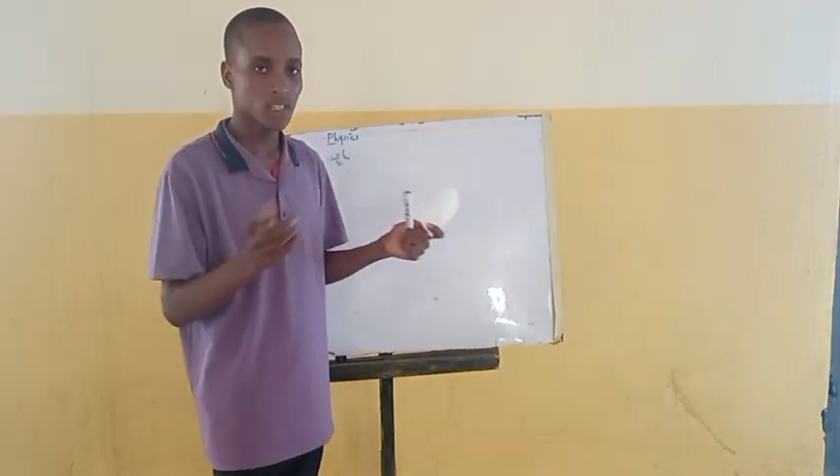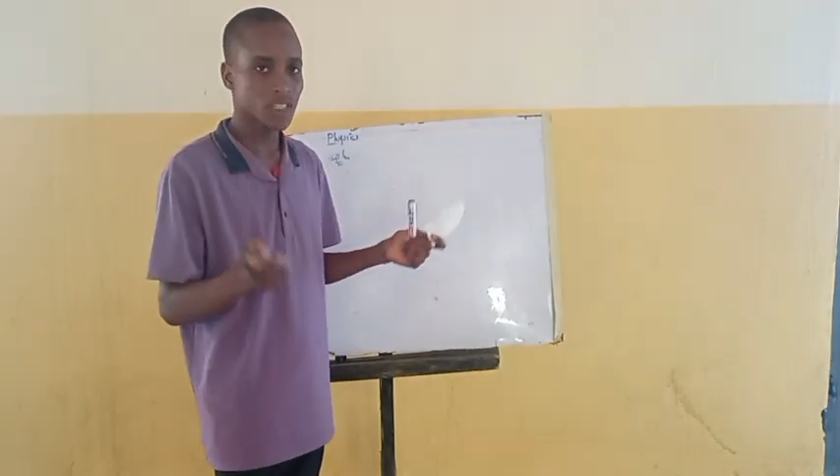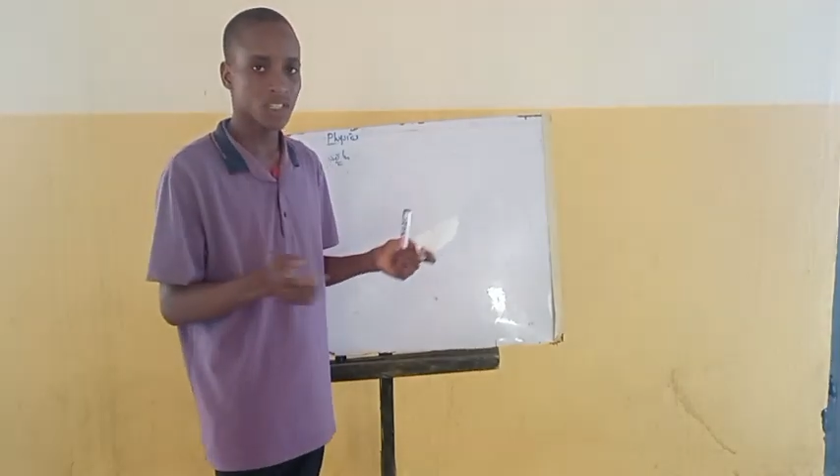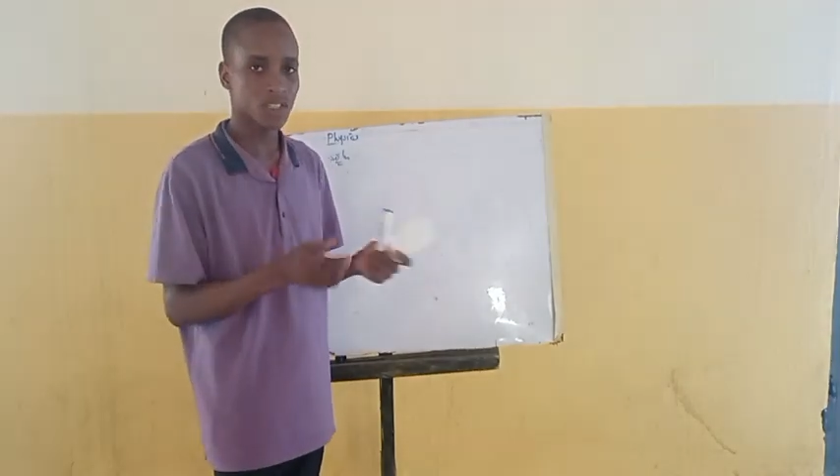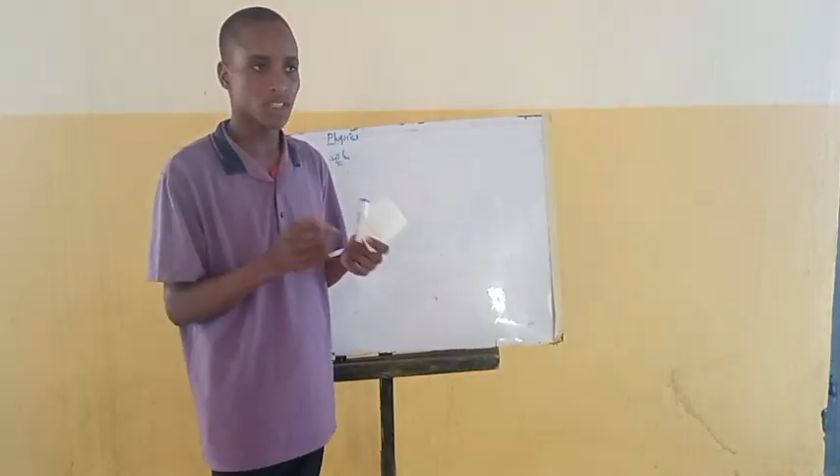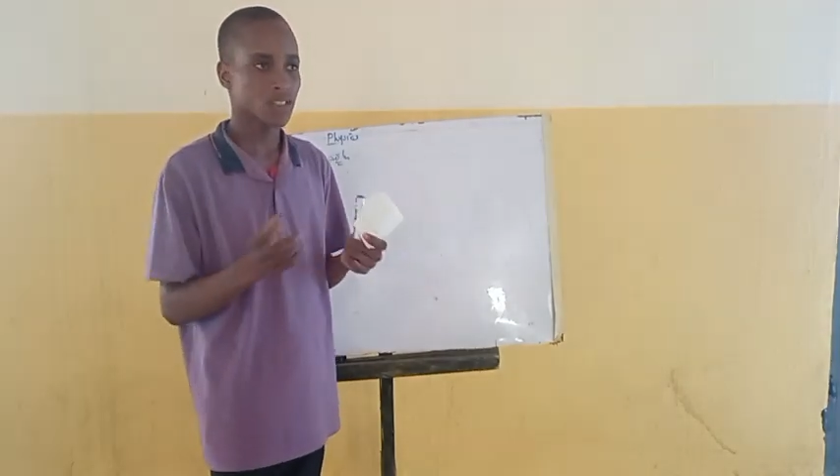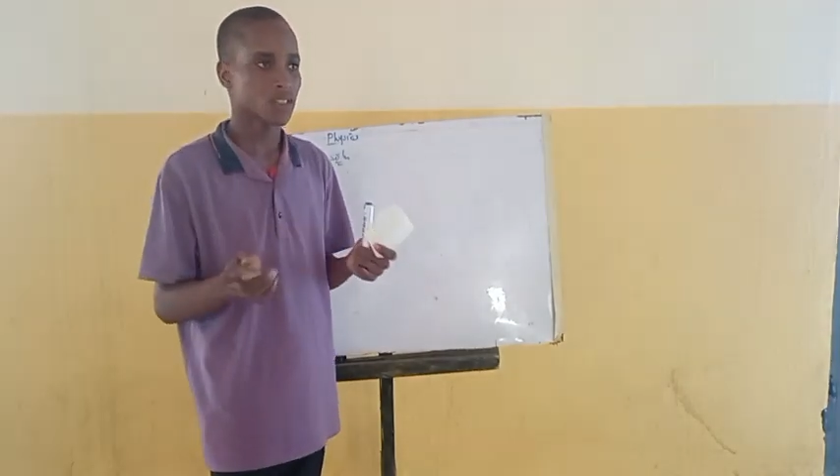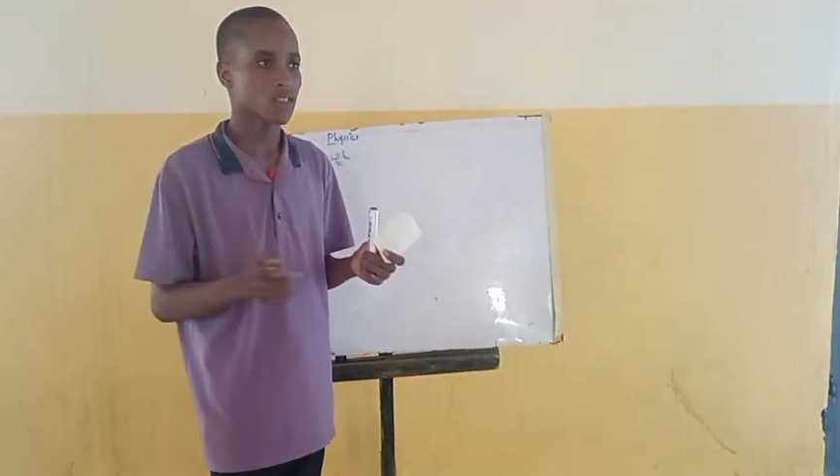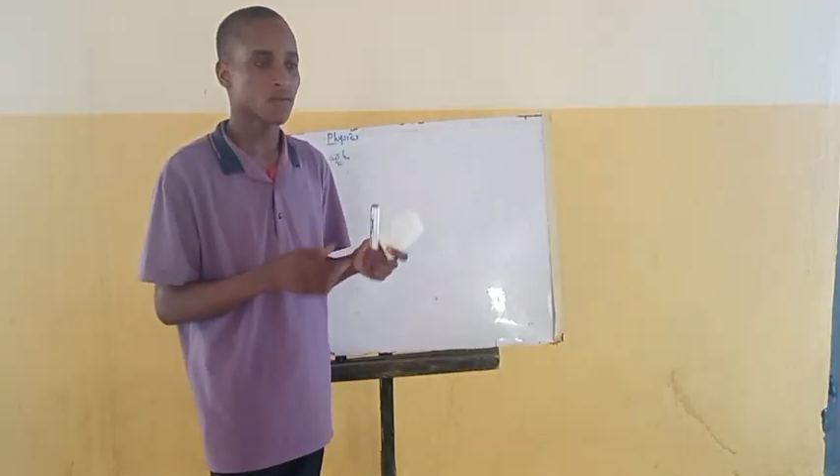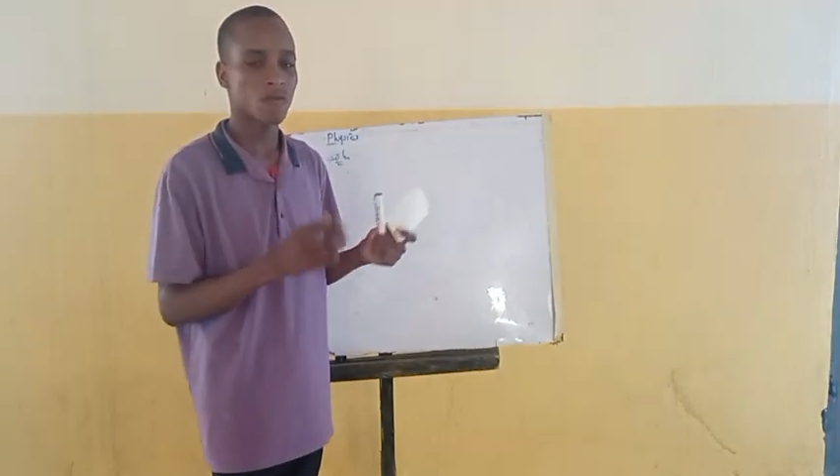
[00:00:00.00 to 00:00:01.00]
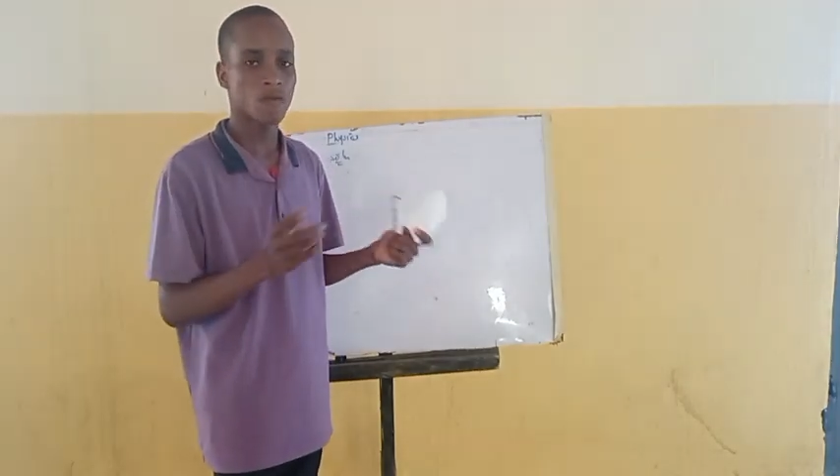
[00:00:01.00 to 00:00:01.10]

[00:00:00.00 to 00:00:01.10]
these